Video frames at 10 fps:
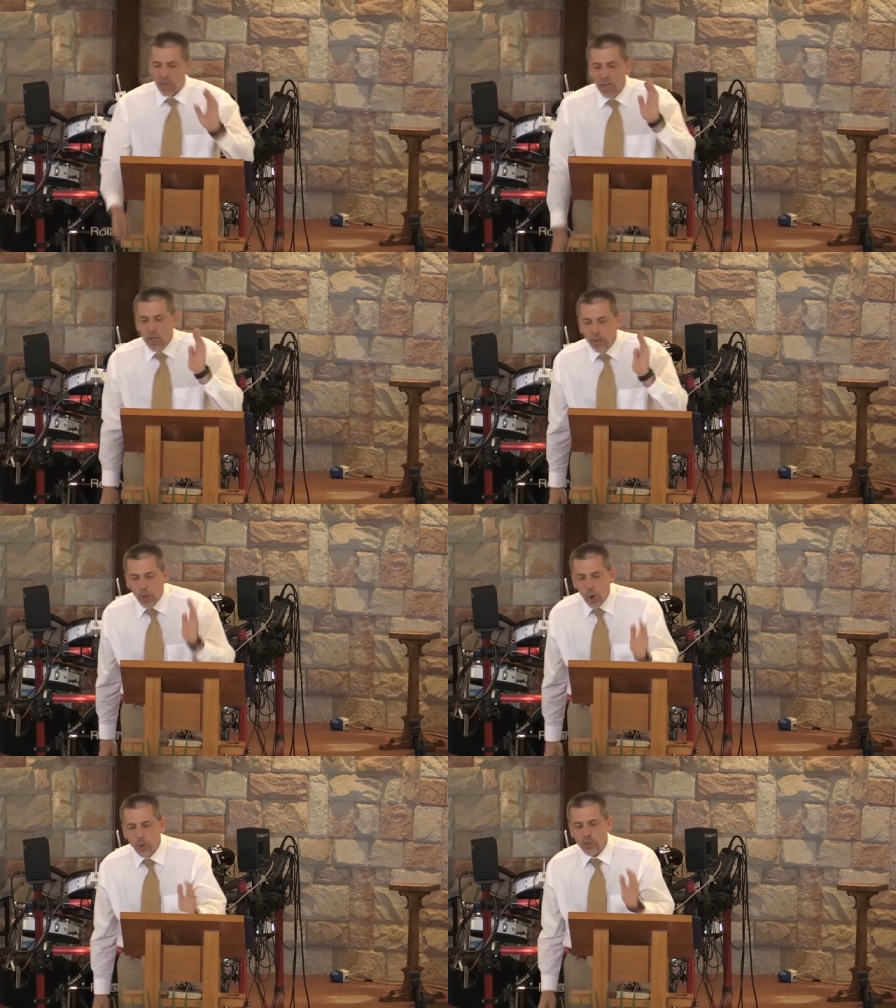and
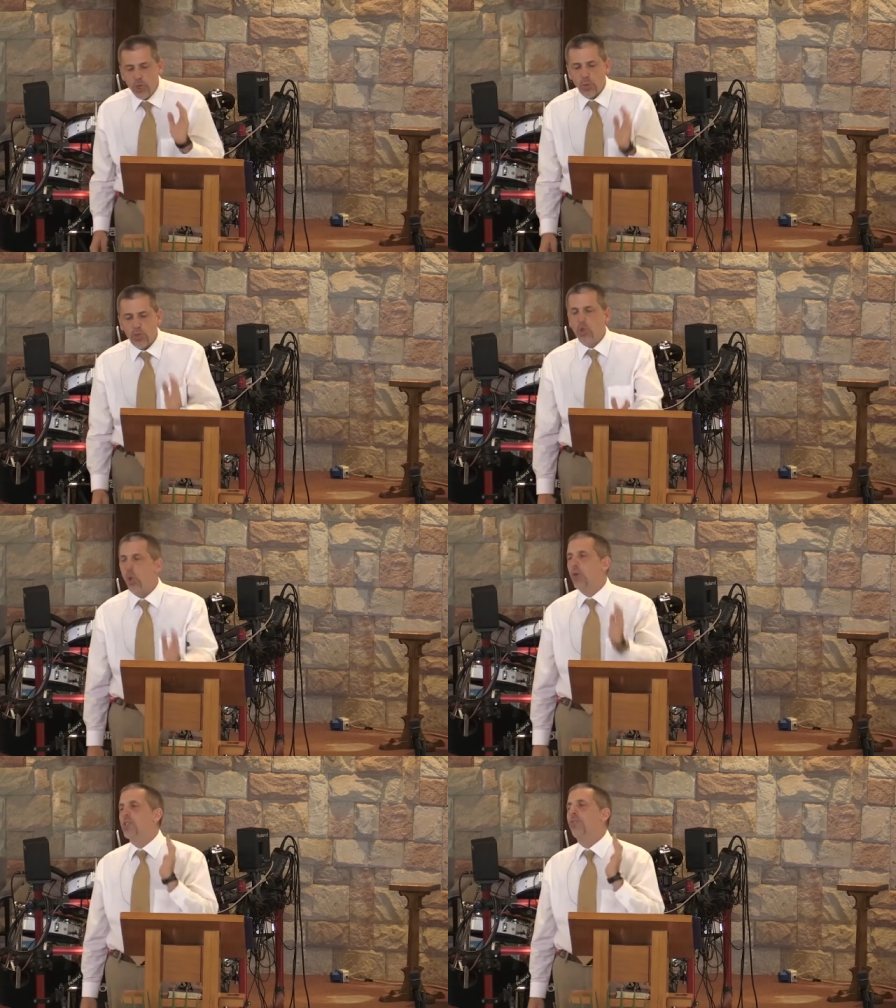those who
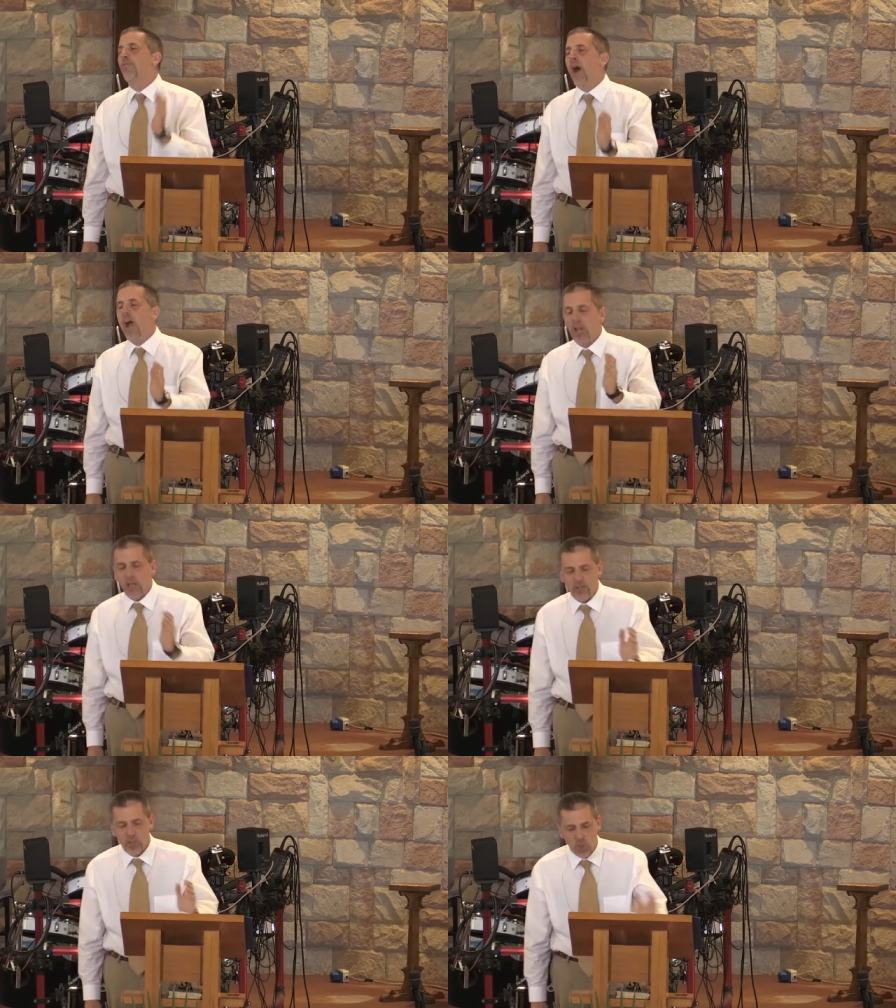resort to
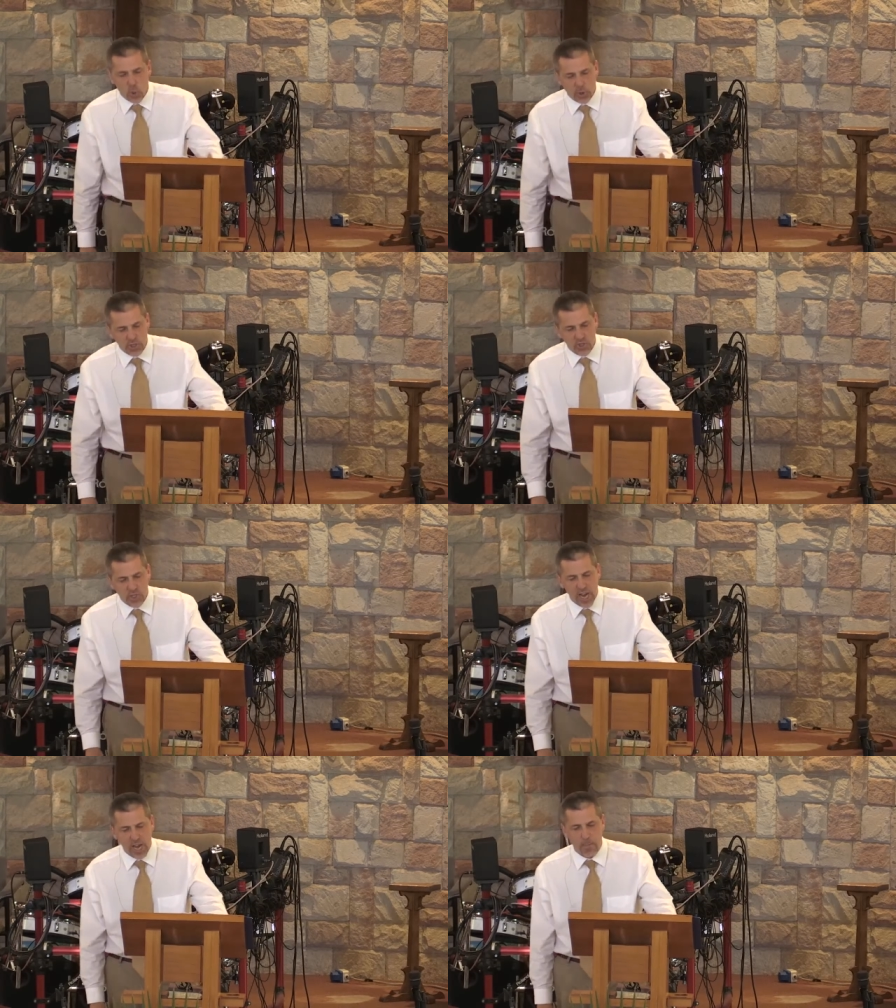violence in order to
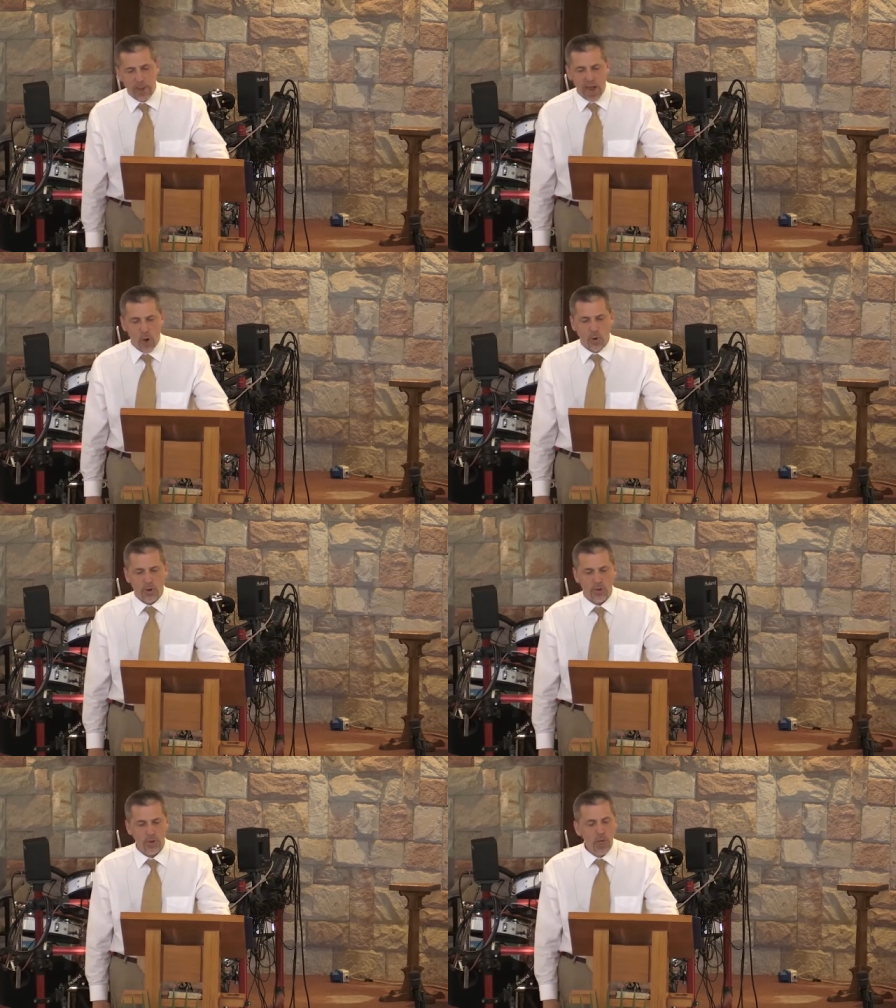stay in
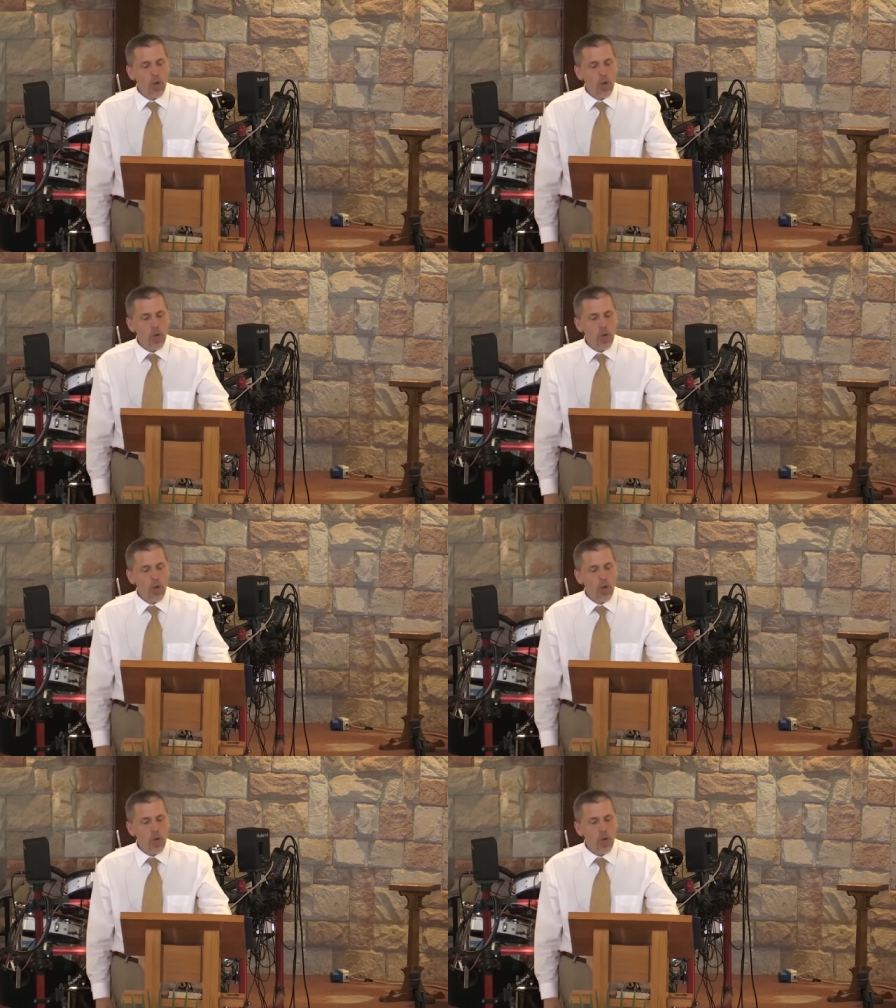power.